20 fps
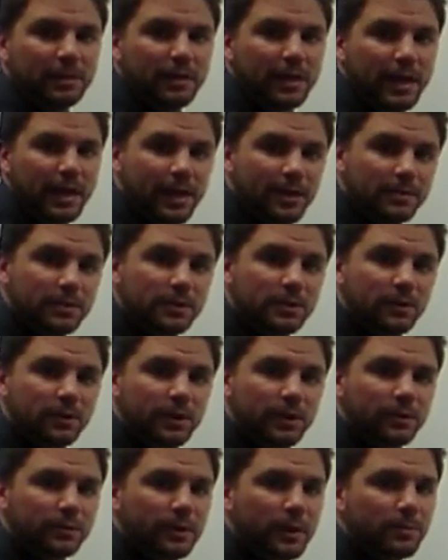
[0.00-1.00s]
M is going
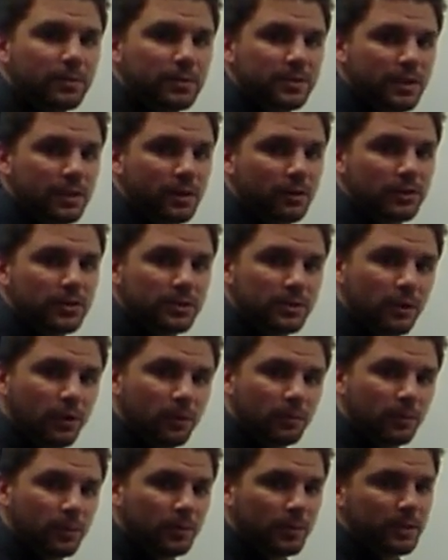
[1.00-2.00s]
to represent our
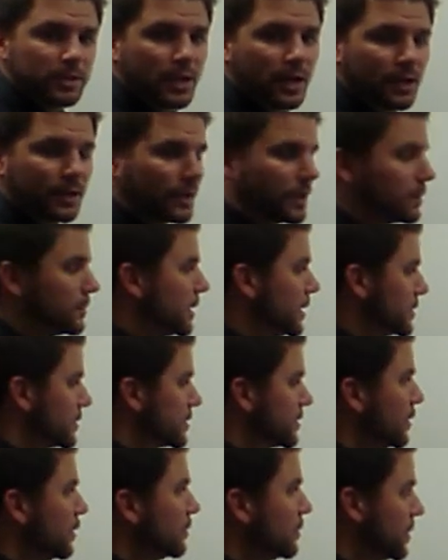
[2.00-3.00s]
slope when we're talking about
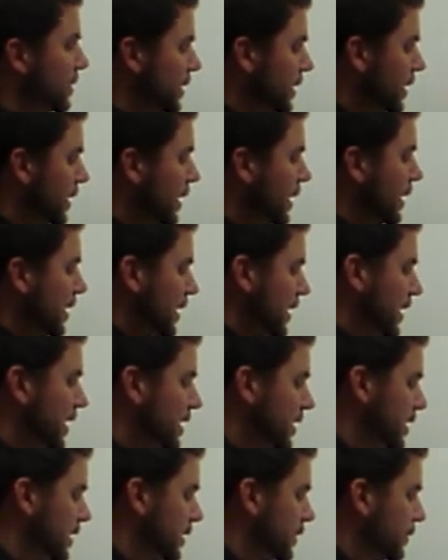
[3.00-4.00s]
slope in
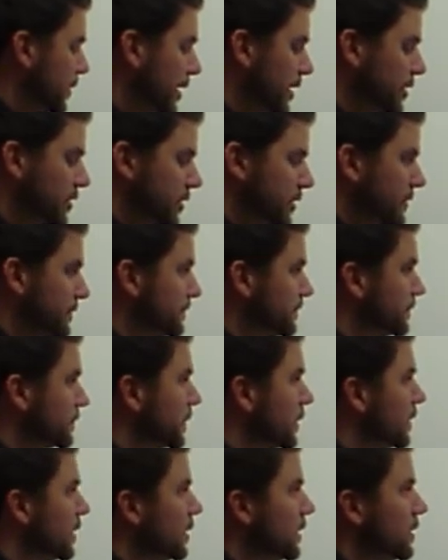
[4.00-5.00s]
an equation.
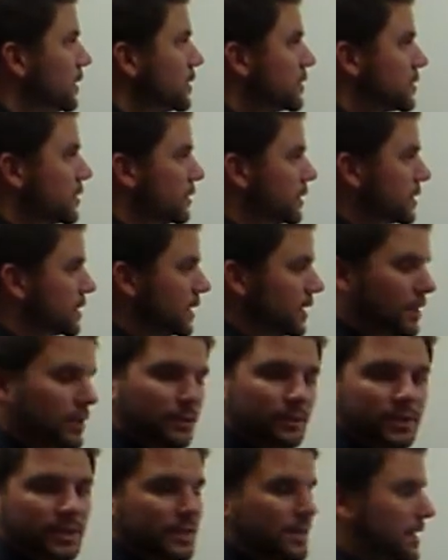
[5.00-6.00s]
So let's get into
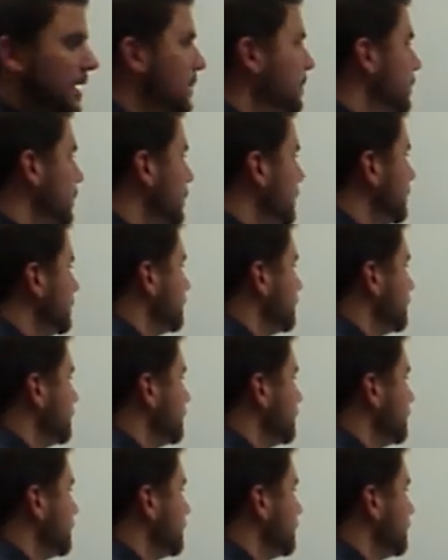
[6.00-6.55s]
an example.